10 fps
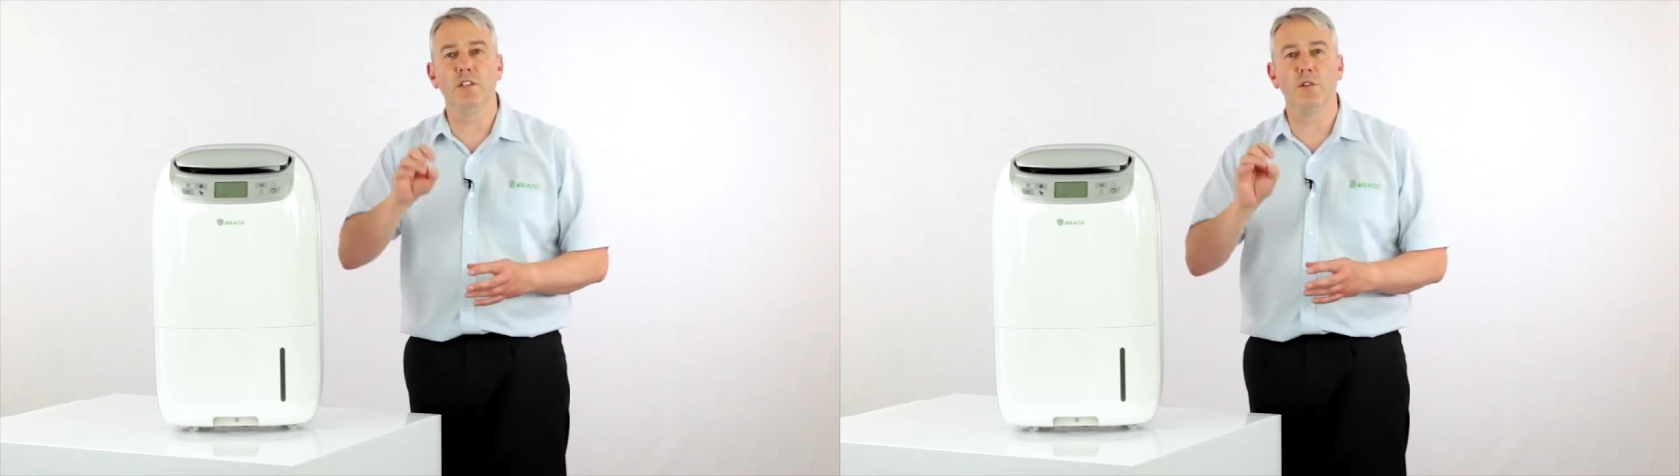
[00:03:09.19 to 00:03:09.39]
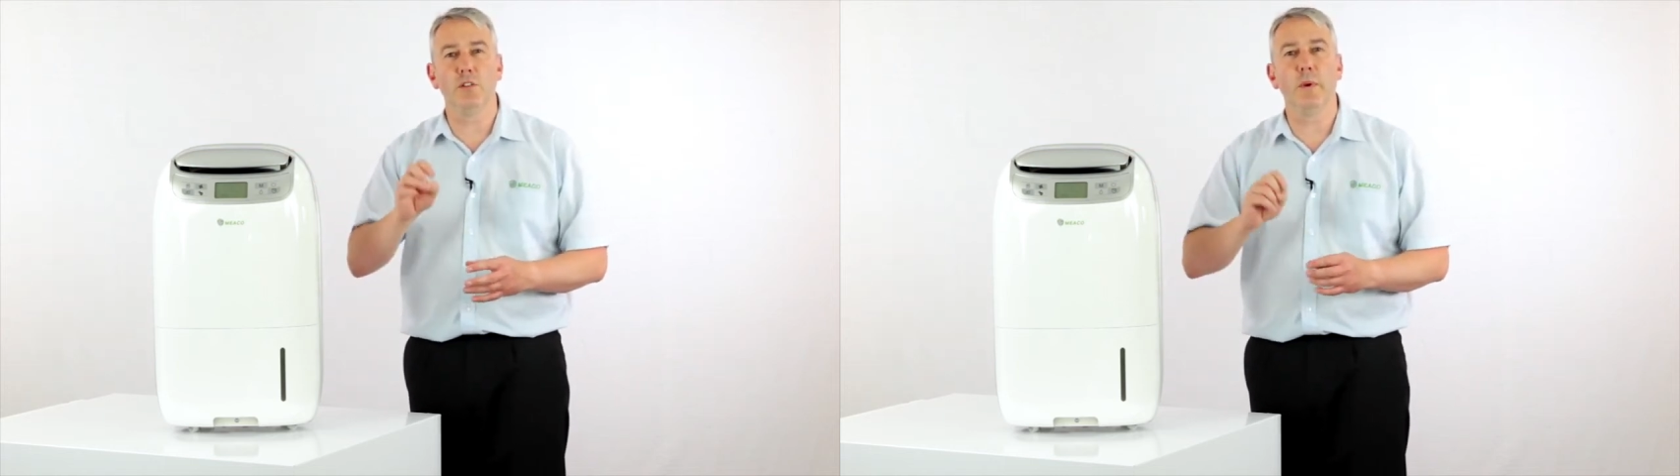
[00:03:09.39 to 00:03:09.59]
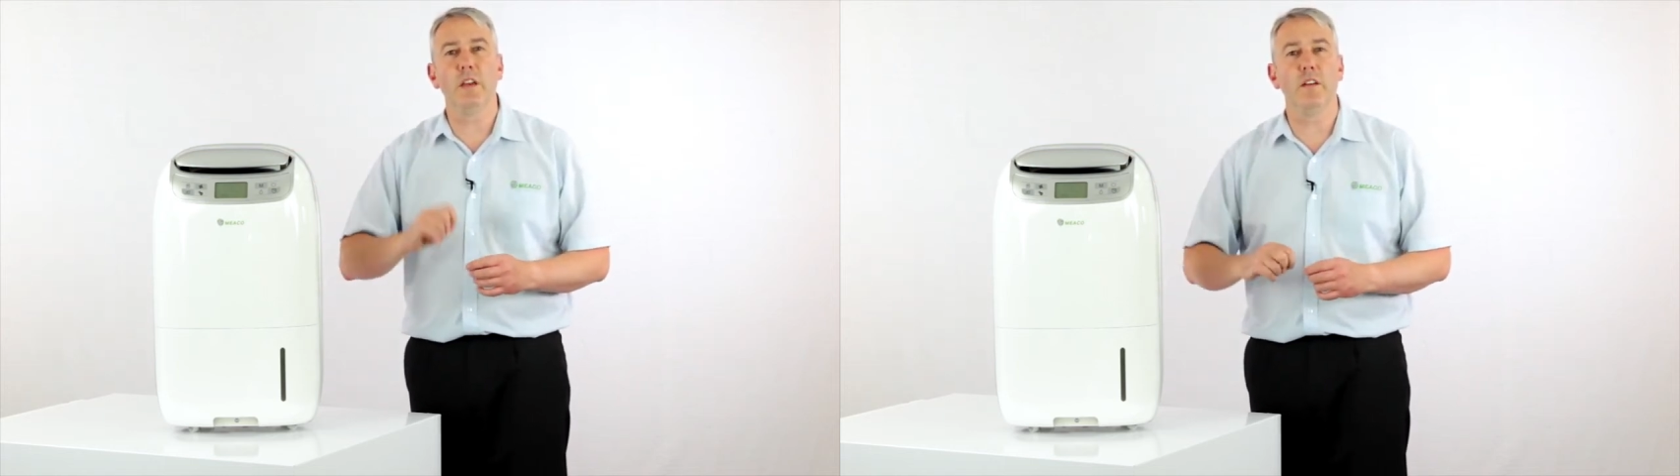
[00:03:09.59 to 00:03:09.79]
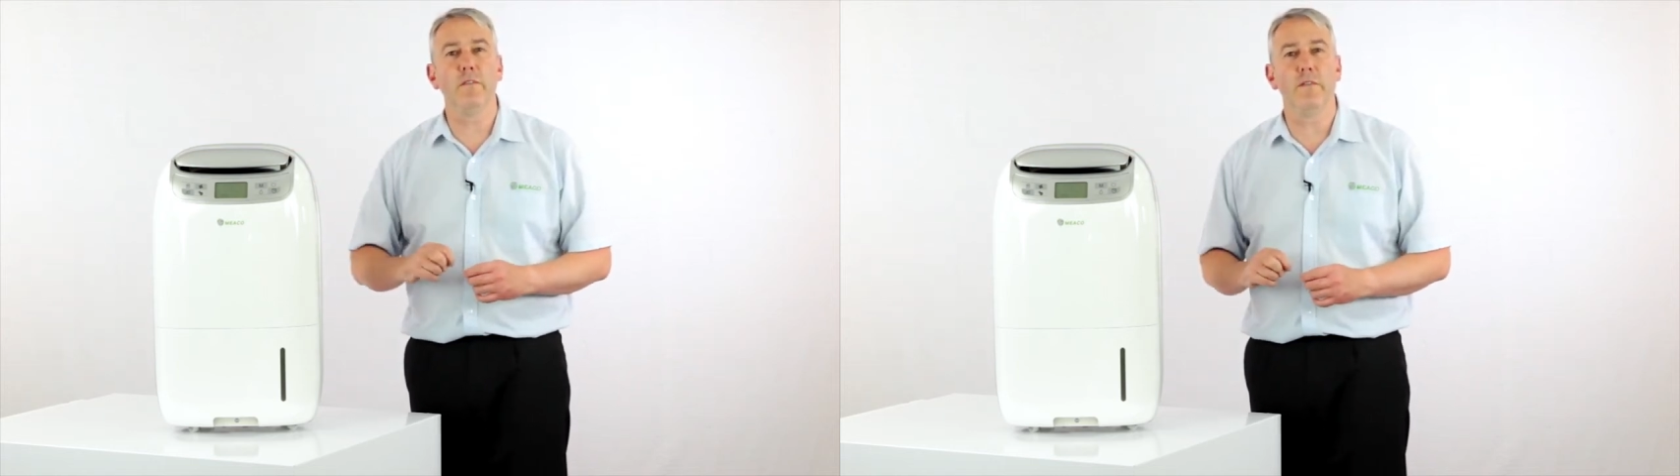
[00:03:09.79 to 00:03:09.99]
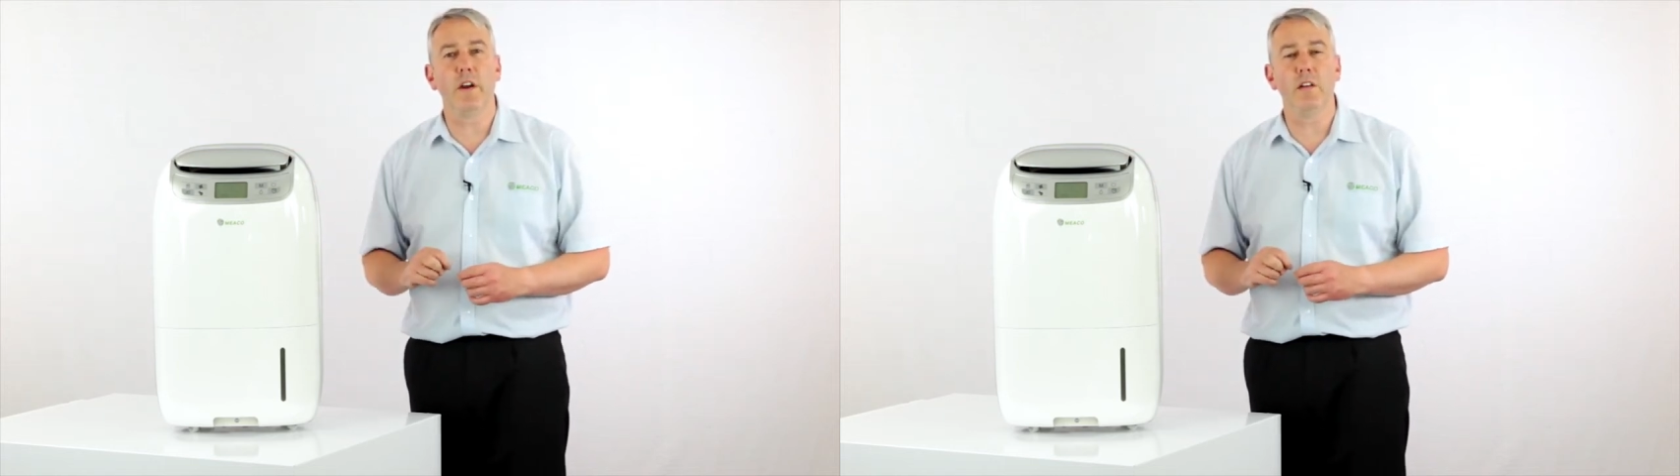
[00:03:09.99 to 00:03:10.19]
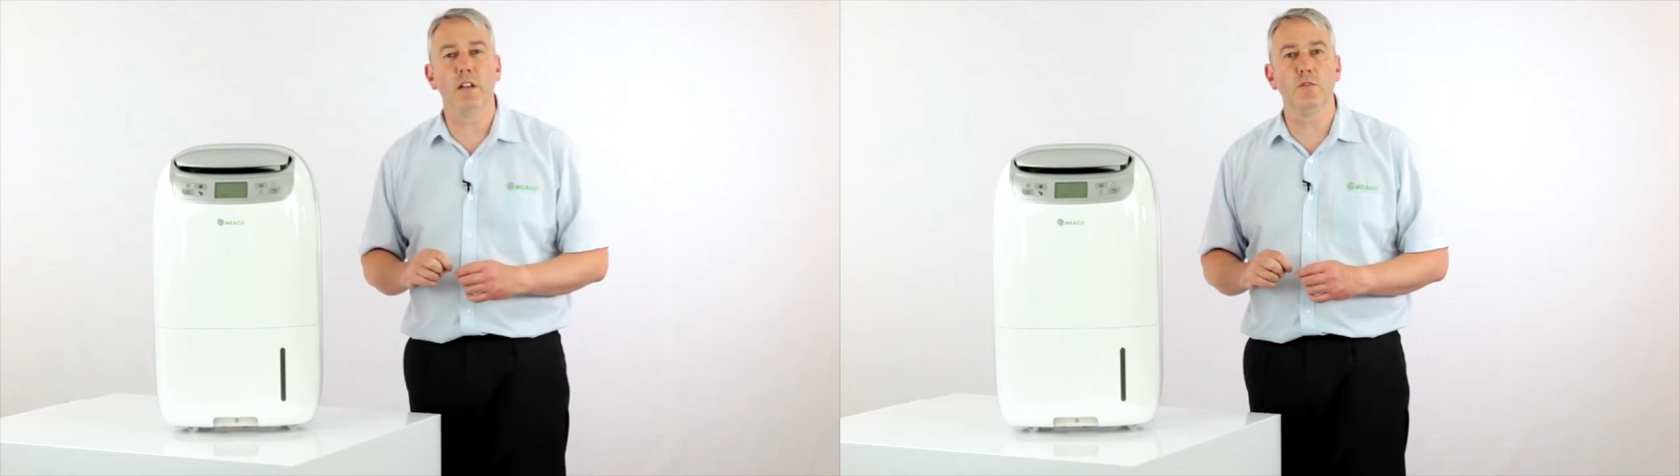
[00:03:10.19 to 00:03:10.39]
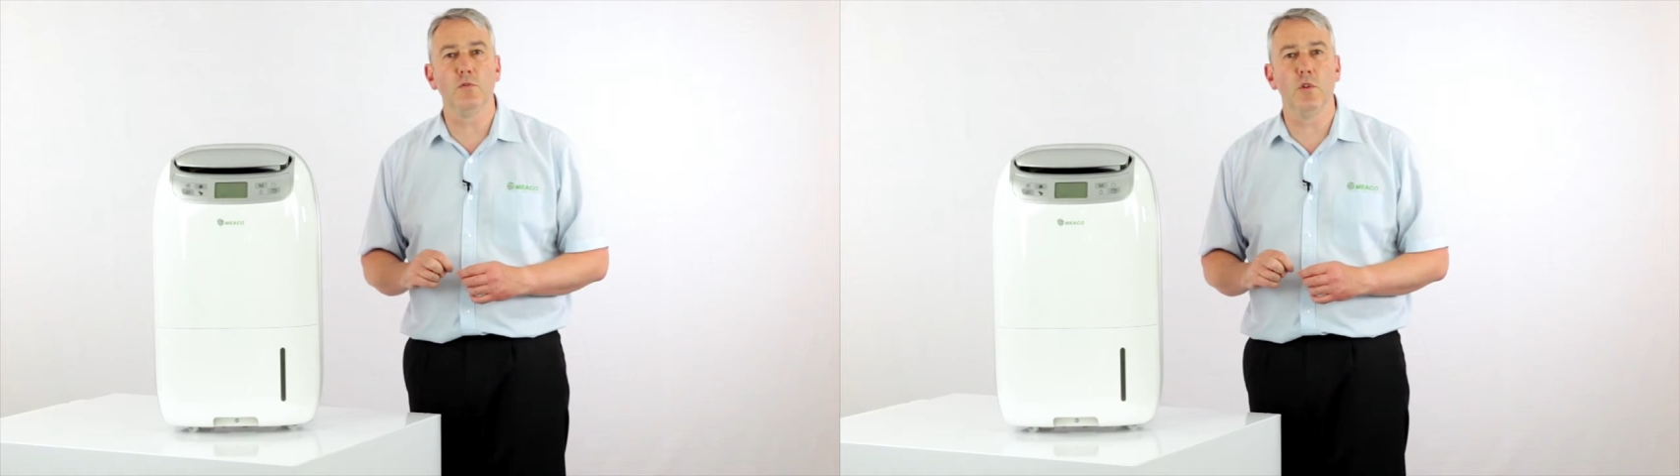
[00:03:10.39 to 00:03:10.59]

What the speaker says: so it's making very little